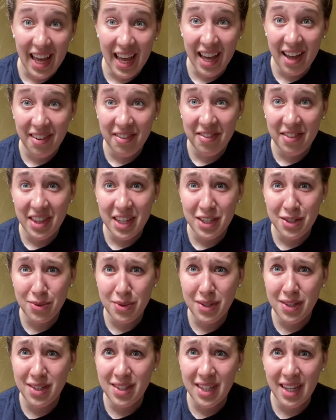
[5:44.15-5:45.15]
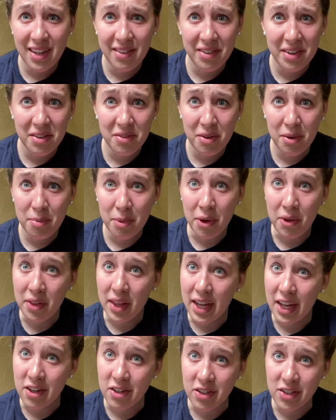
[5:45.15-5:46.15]
If this was even
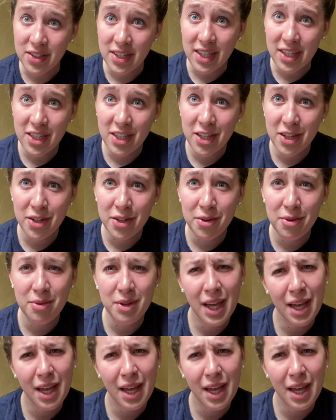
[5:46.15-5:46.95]
remotely interesting to you,